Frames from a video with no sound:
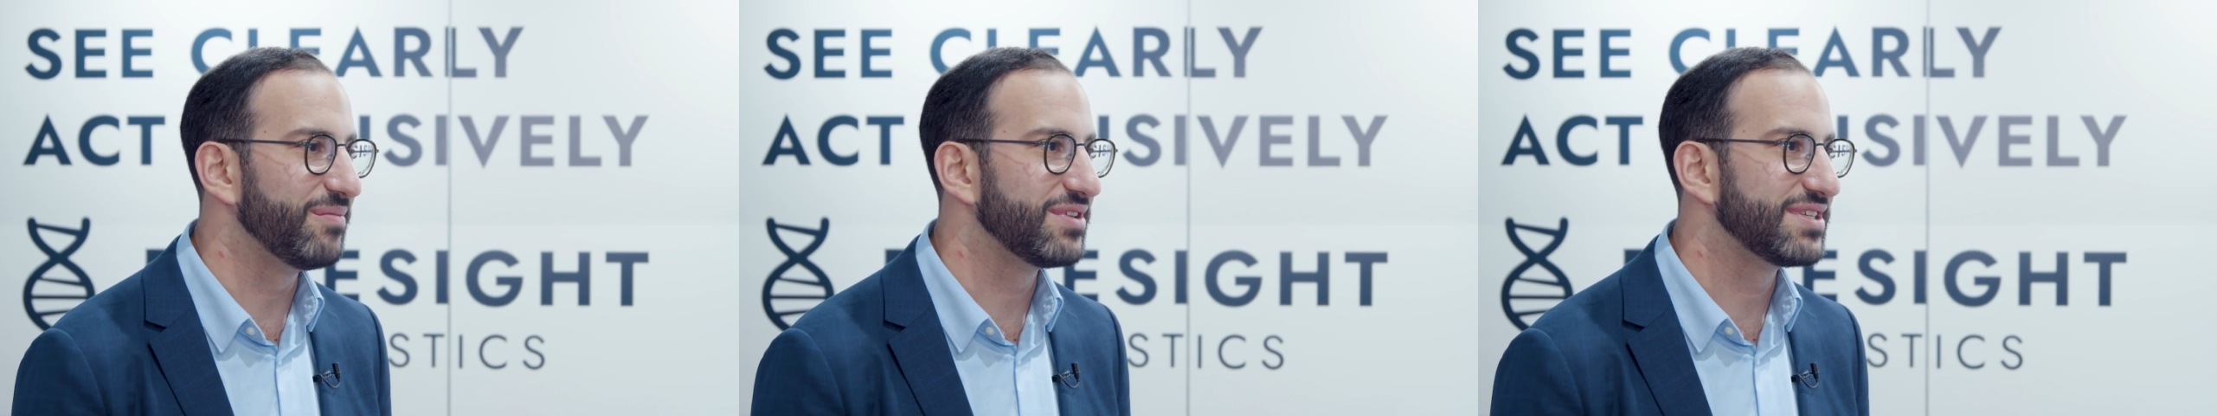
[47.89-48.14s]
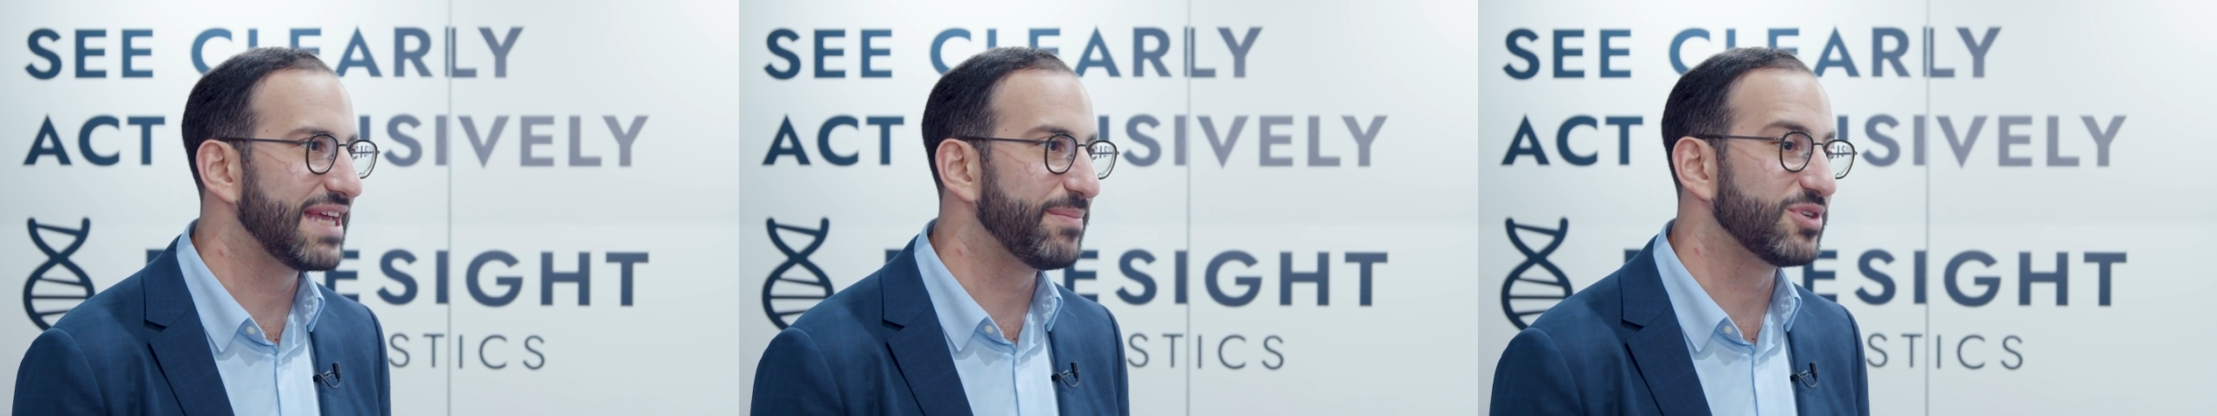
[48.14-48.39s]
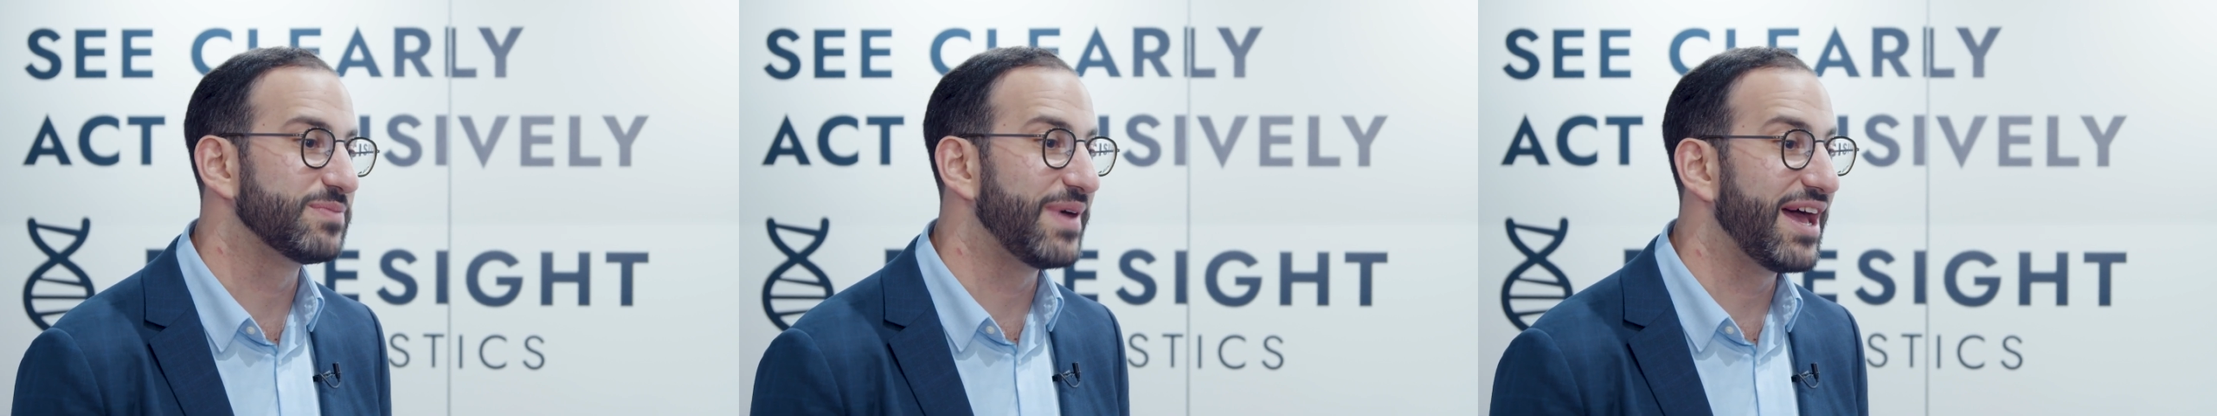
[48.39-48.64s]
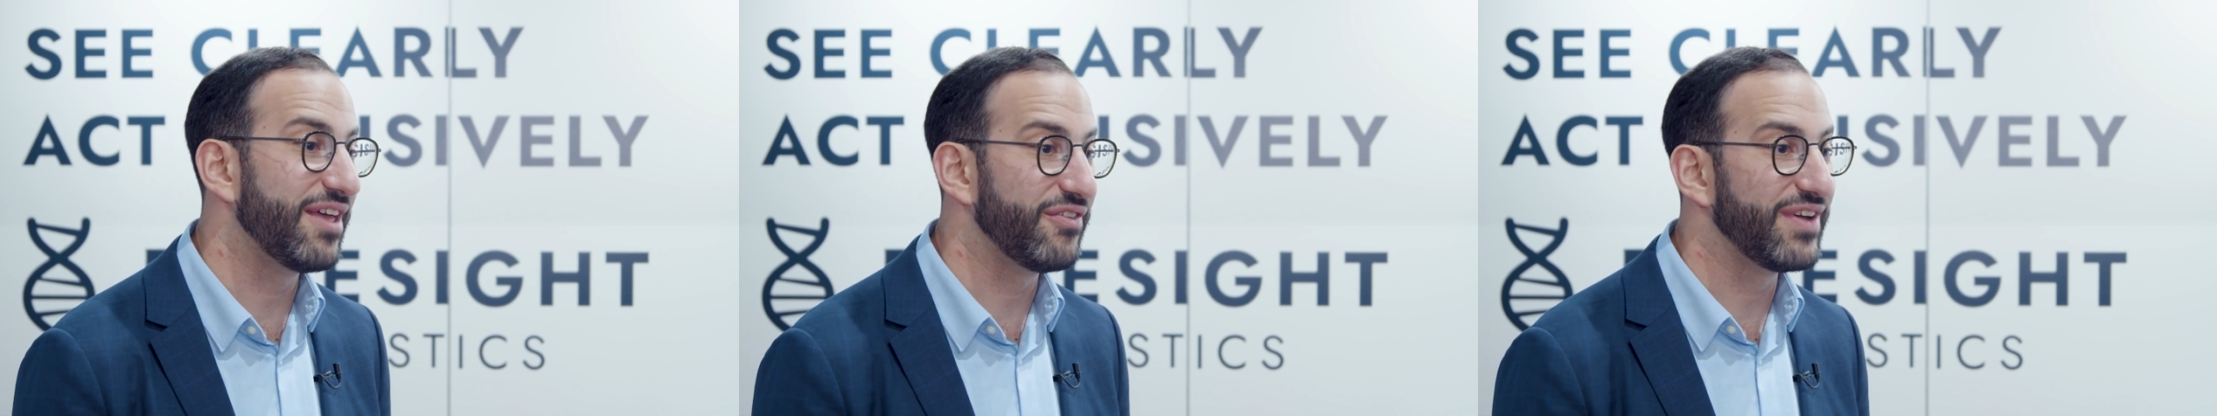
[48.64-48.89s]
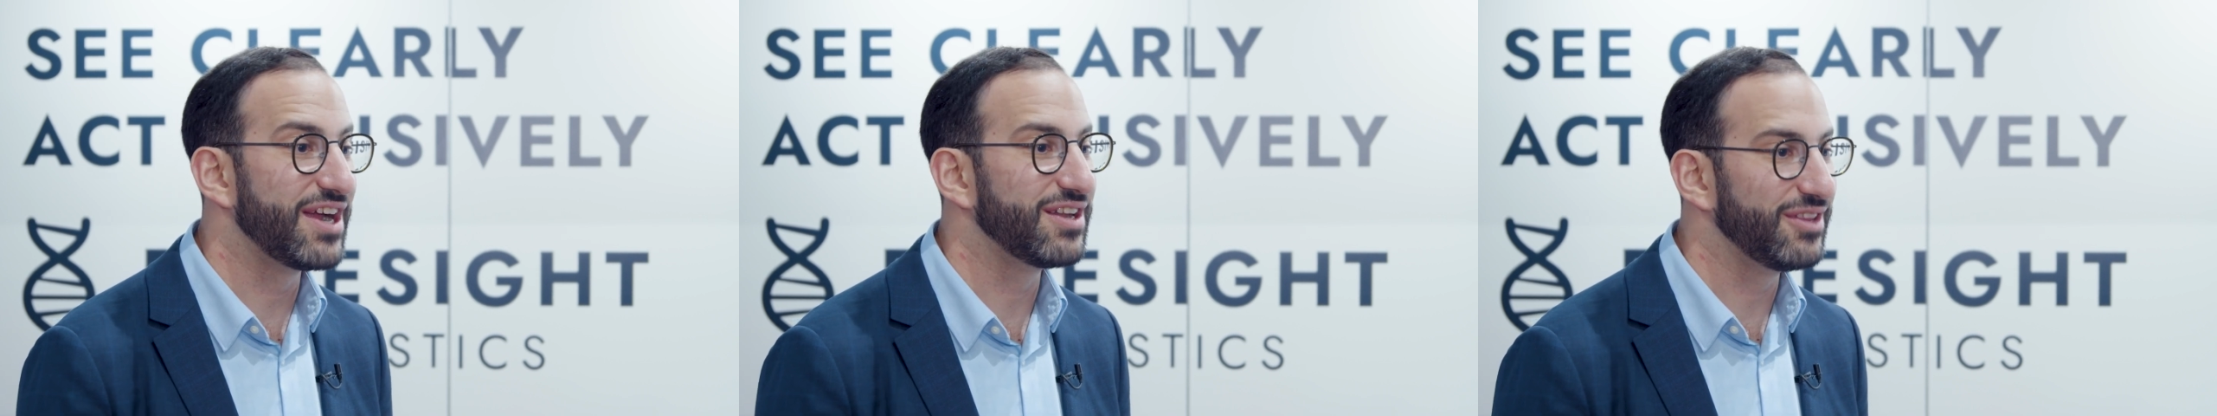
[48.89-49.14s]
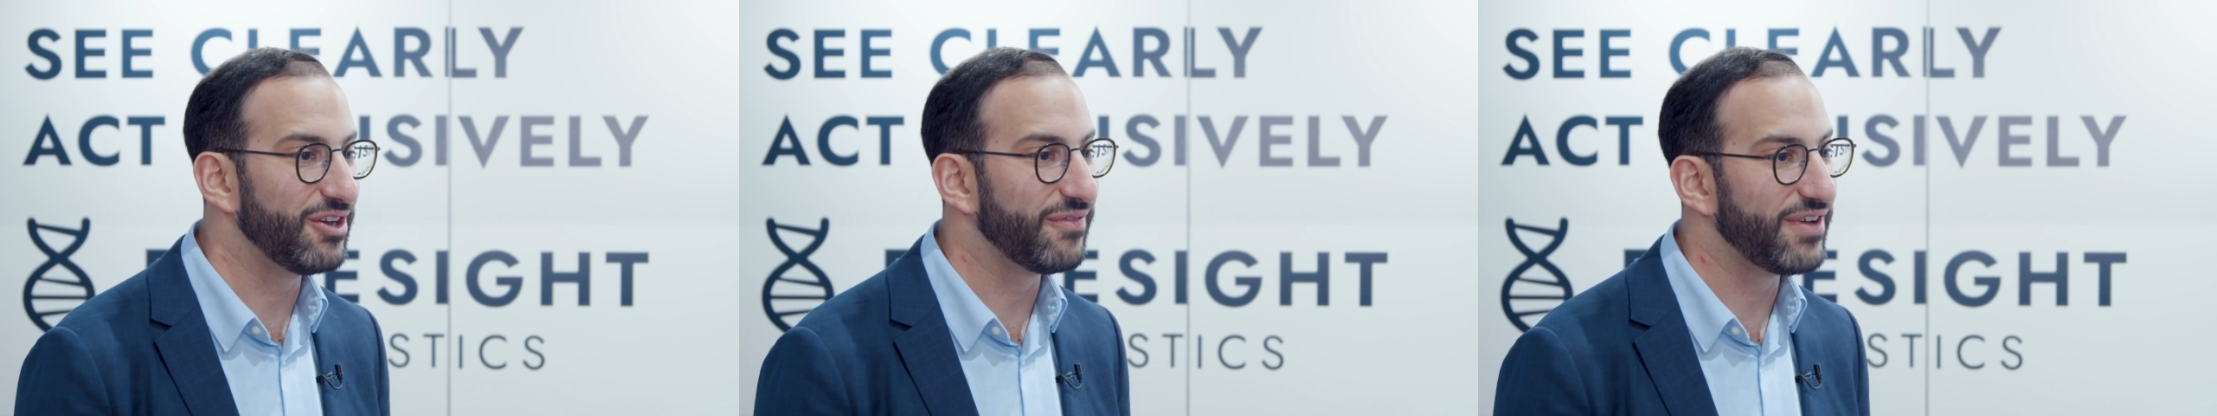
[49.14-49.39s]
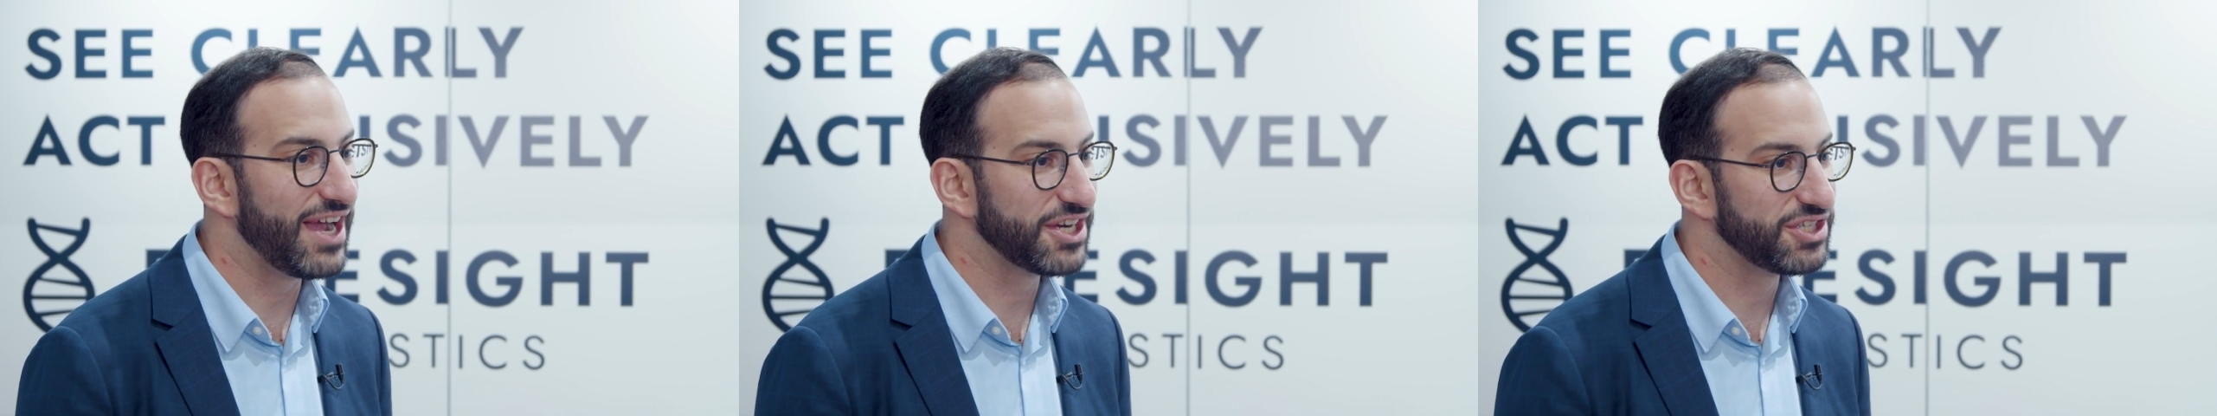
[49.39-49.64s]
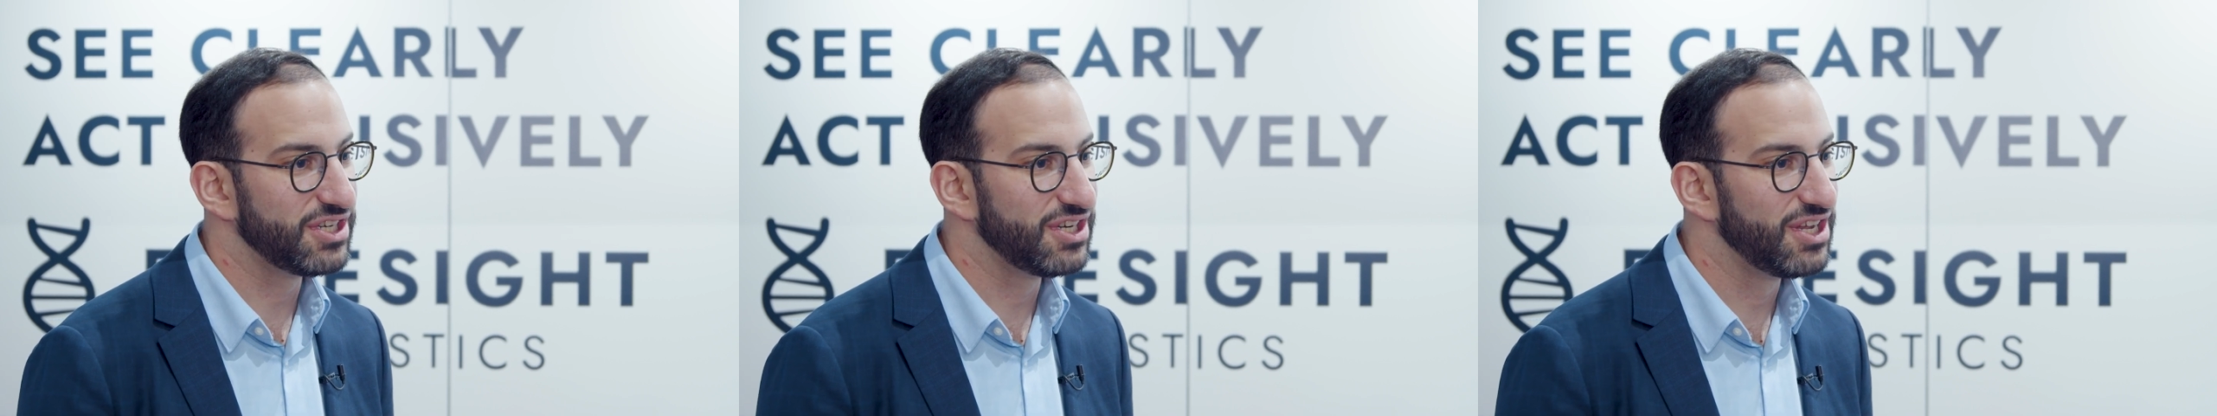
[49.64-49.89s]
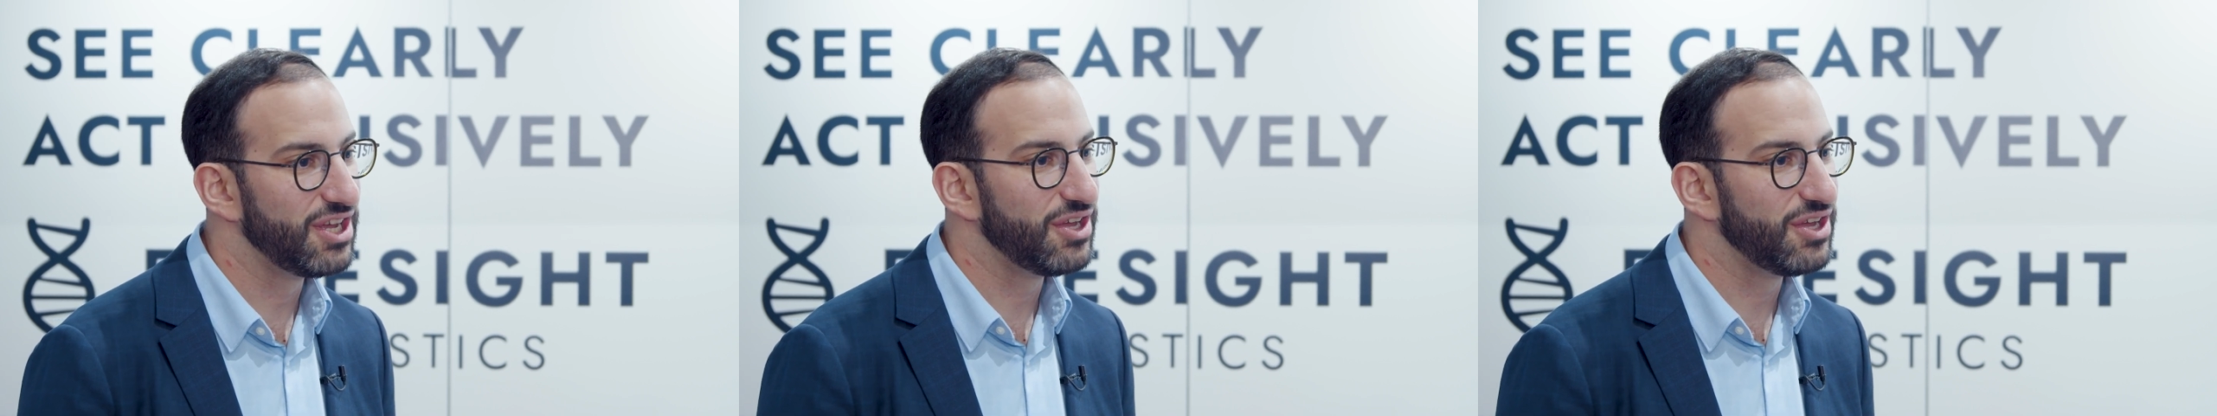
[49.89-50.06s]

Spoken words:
samples by the variant allele fraction.